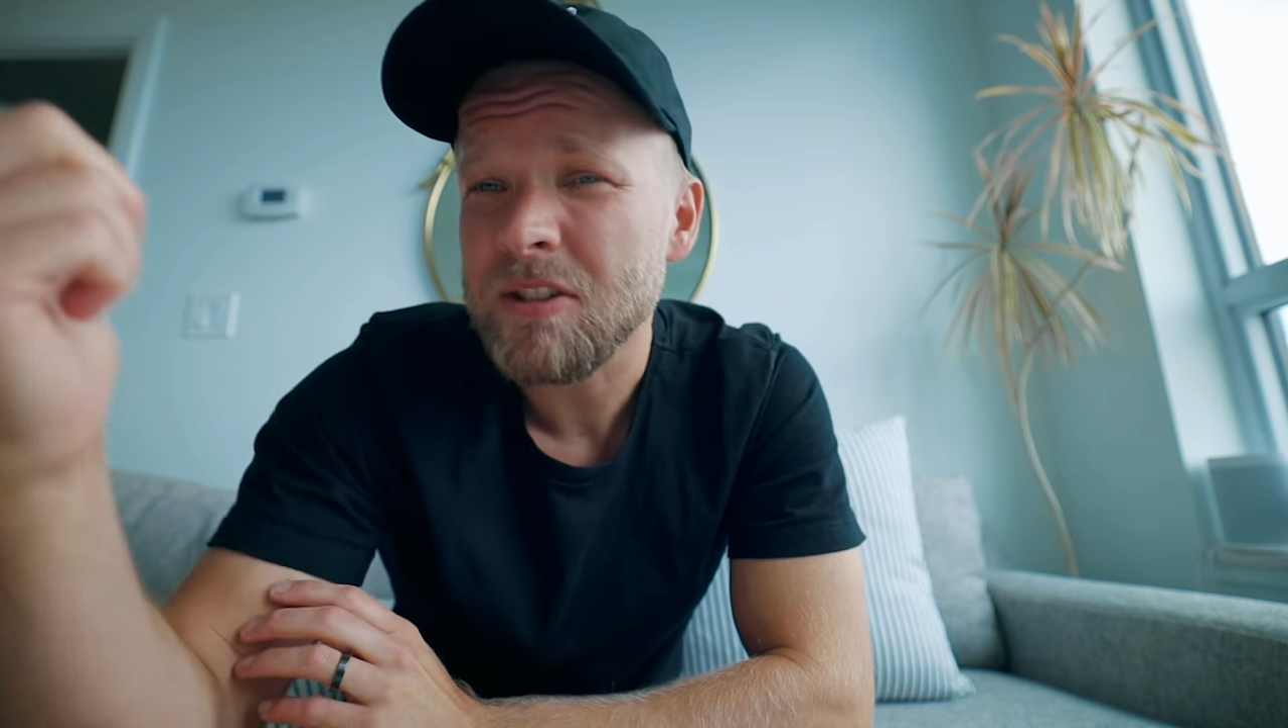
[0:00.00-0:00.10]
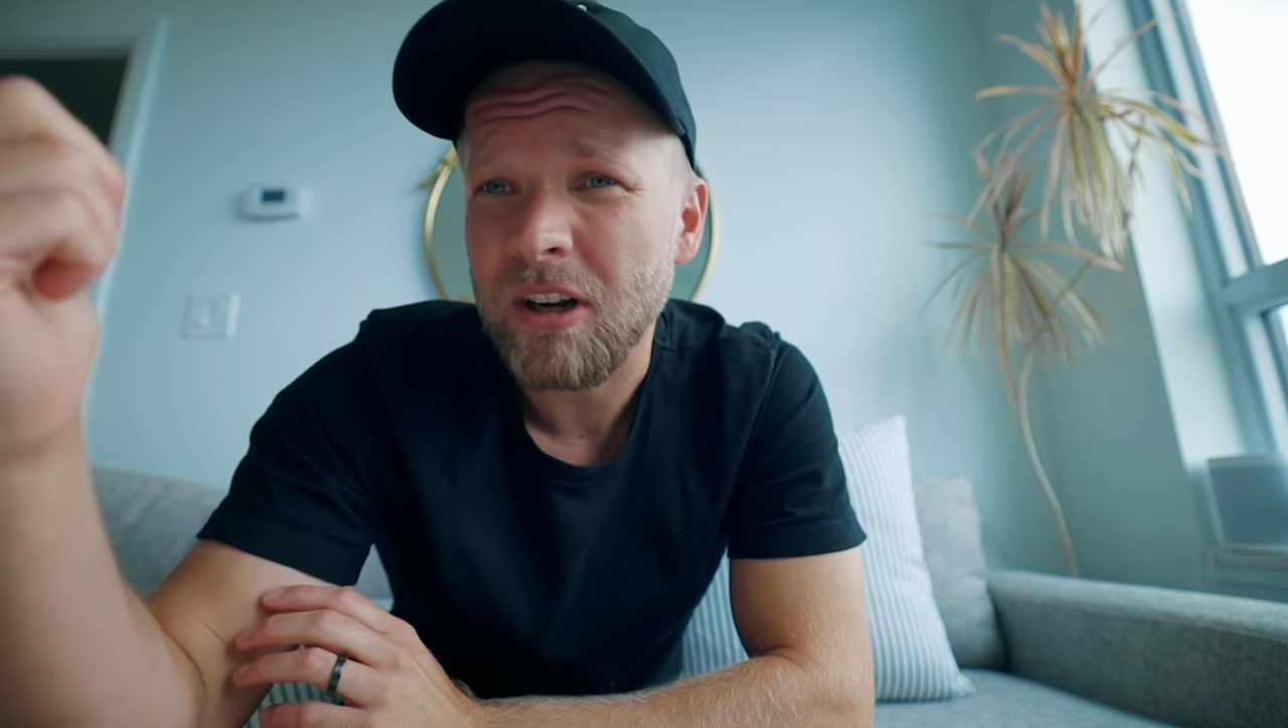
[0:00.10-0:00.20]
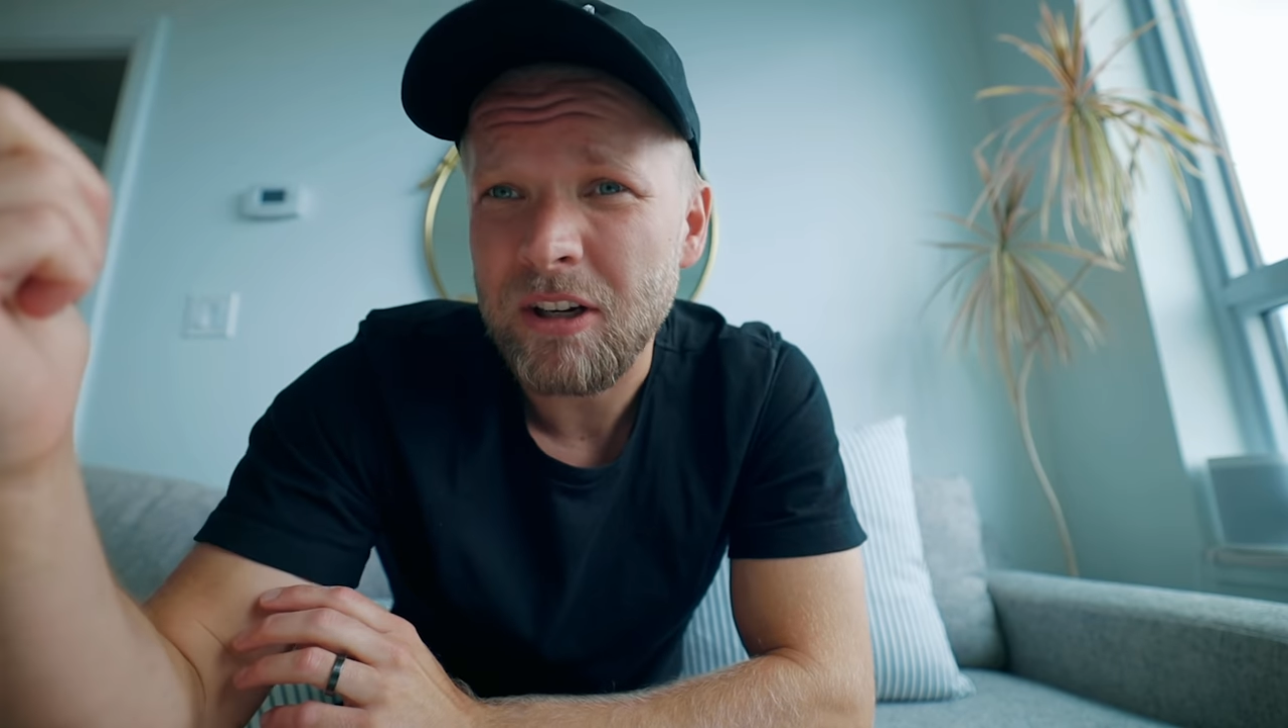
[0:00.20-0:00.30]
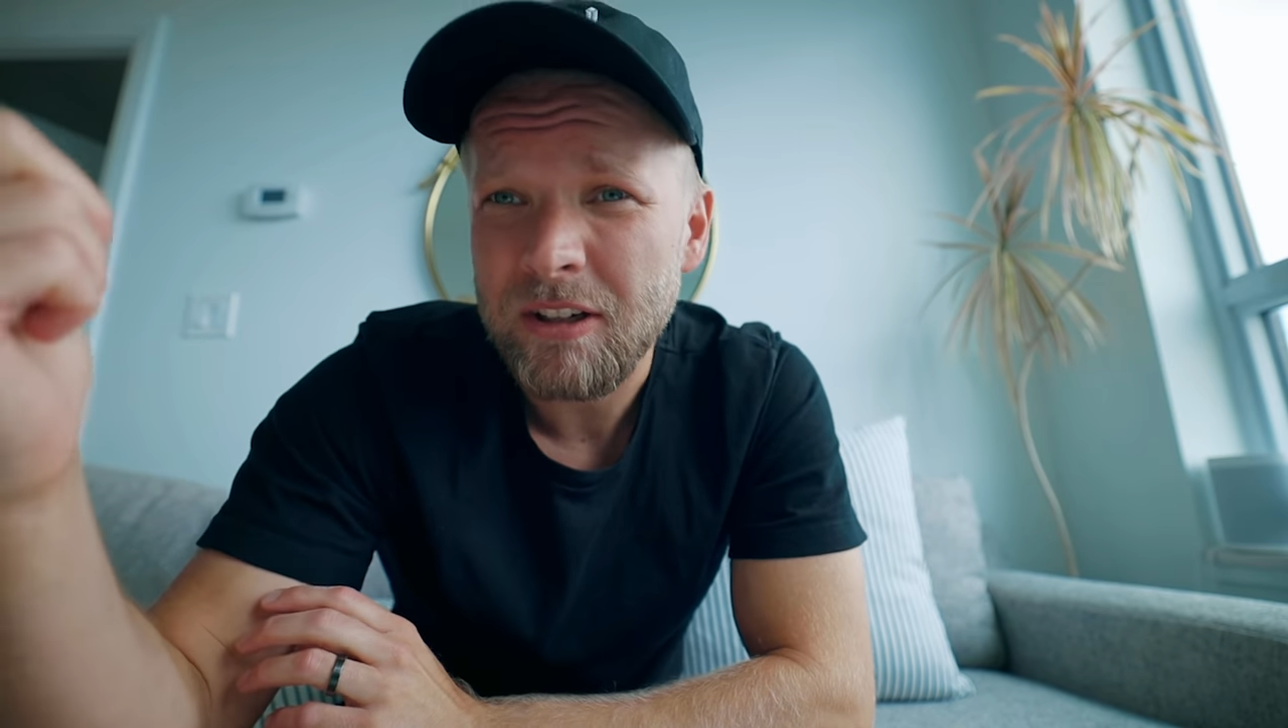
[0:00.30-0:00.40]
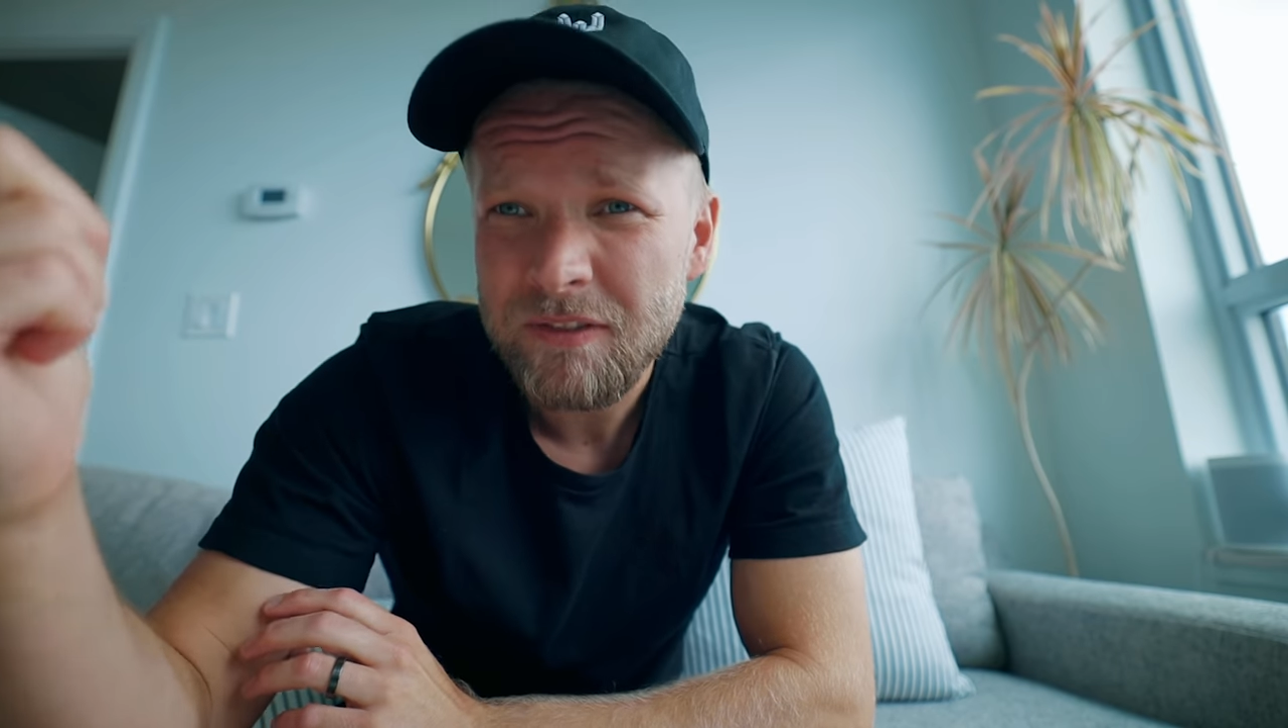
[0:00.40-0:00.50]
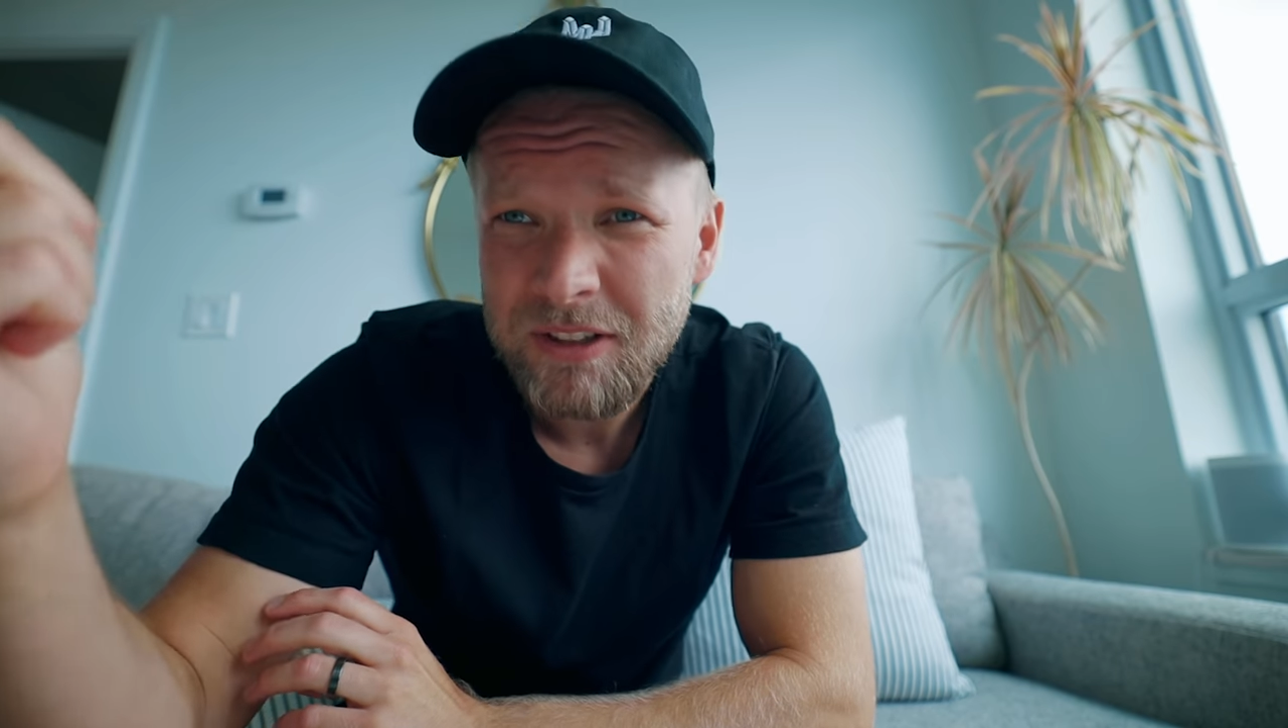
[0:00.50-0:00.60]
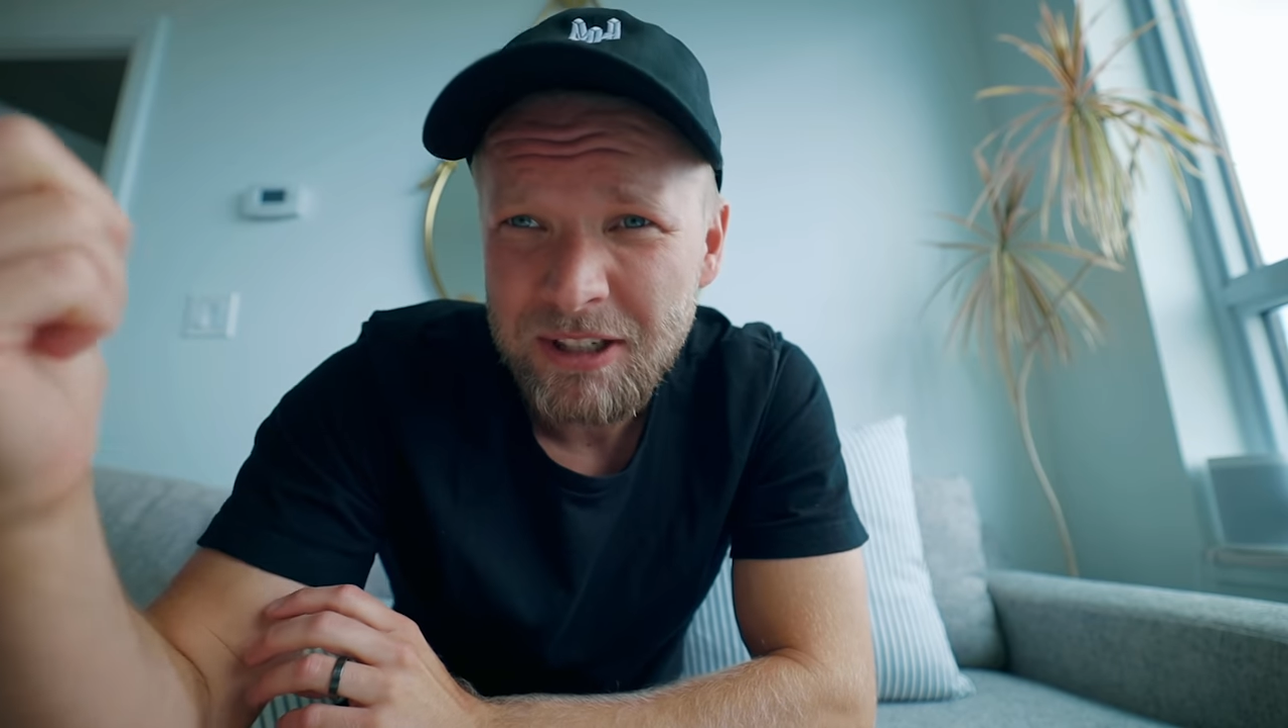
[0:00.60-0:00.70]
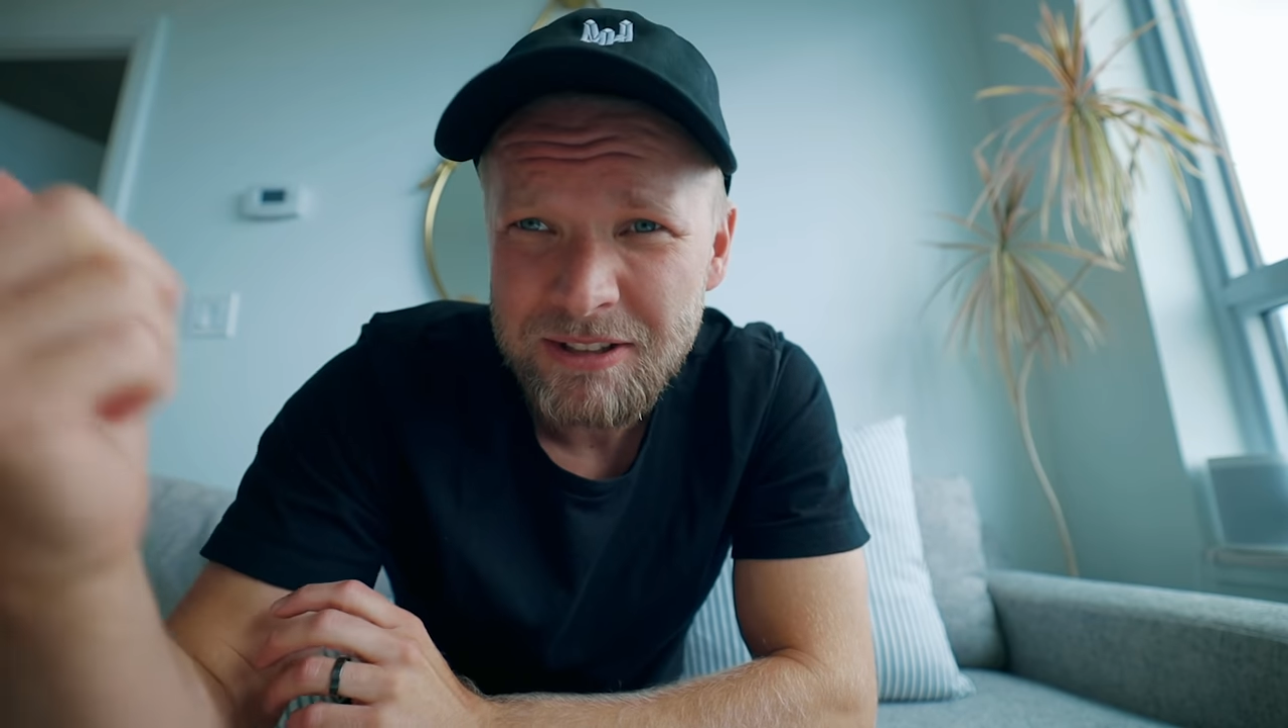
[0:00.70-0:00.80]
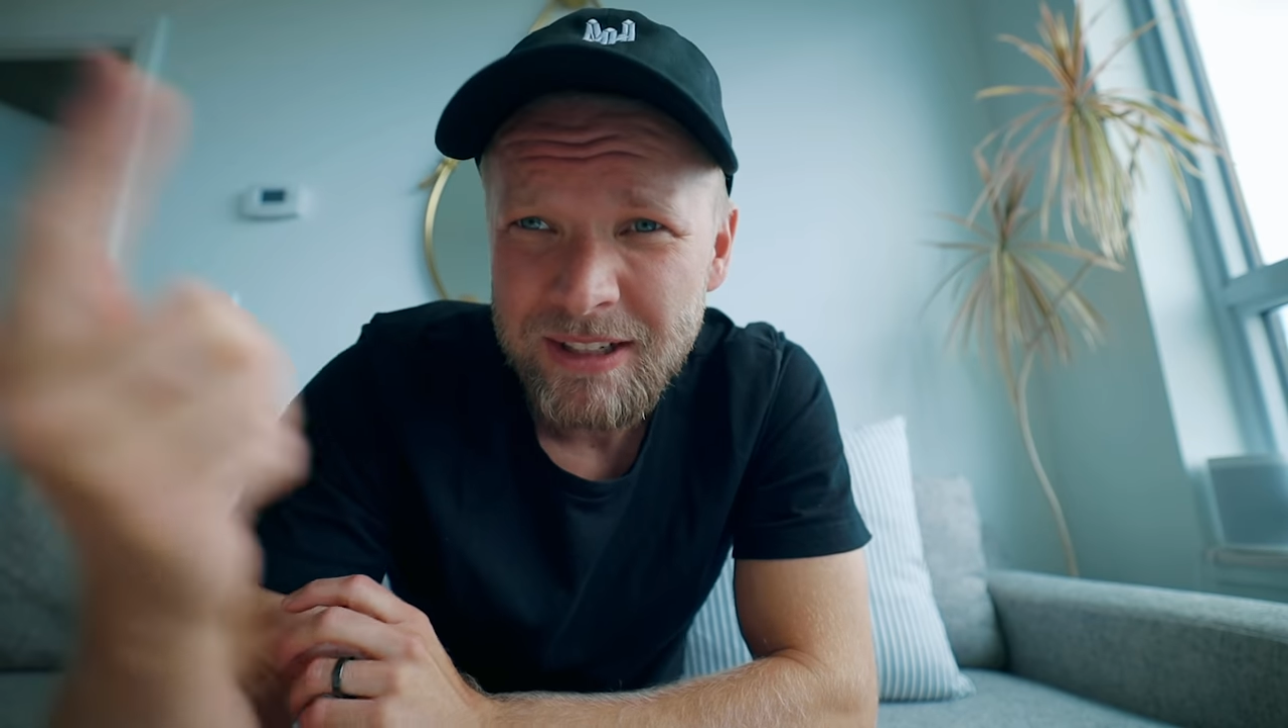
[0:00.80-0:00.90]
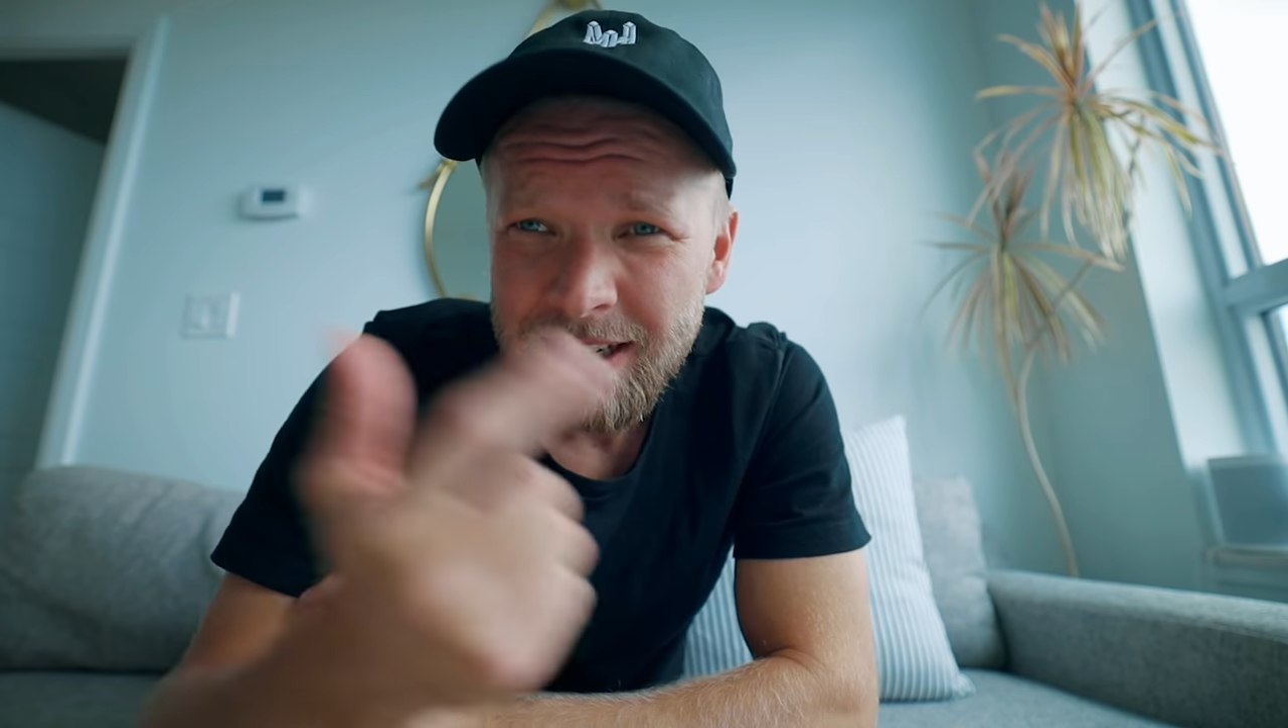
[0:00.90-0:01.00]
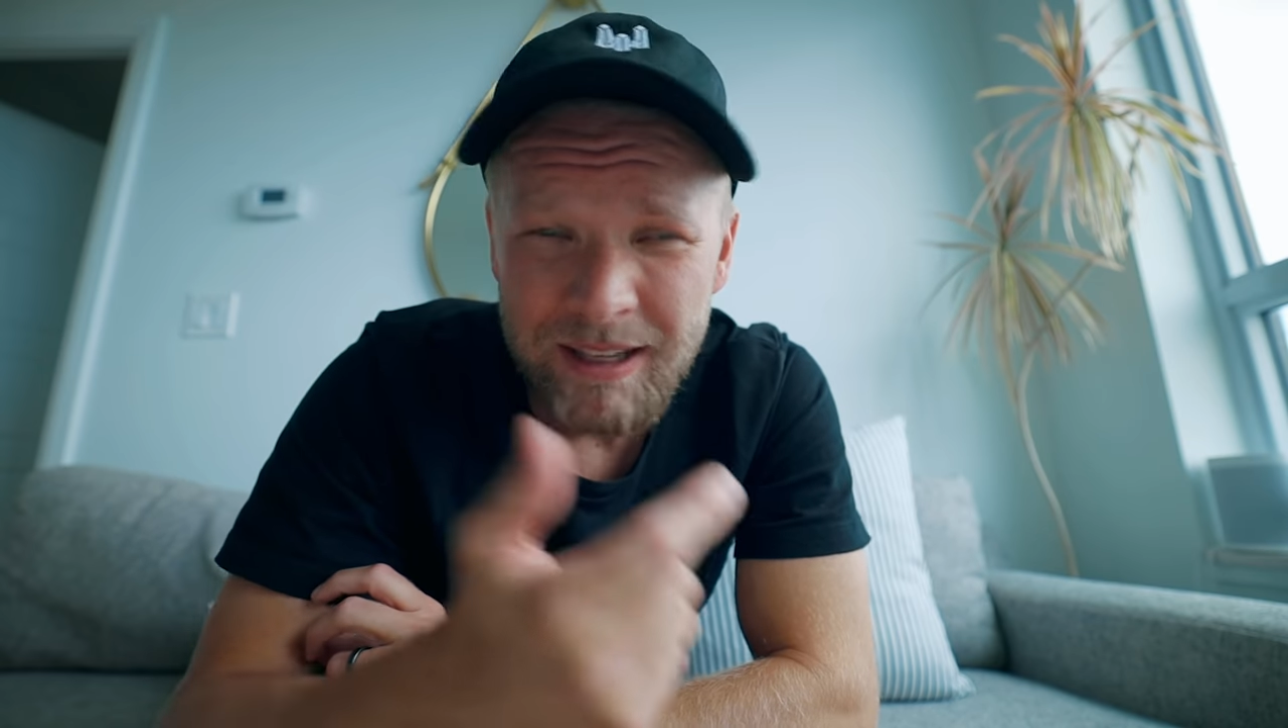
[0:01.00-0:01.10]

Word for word: sorry, guys,